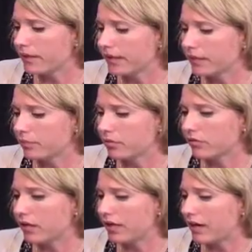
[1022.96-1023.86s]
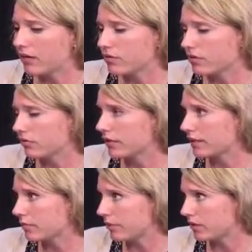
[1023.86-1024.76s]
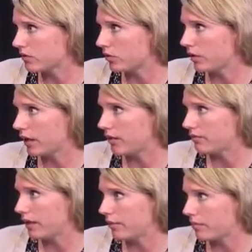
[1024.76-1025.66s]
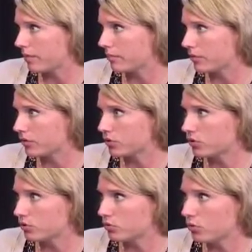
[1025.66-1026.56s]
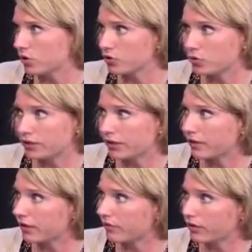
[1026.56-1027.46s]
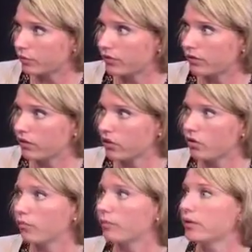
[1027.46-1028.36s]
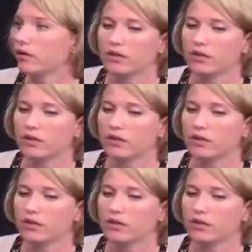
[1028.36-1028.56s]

can provide hours of respite so that family members who are doing caregiving within the home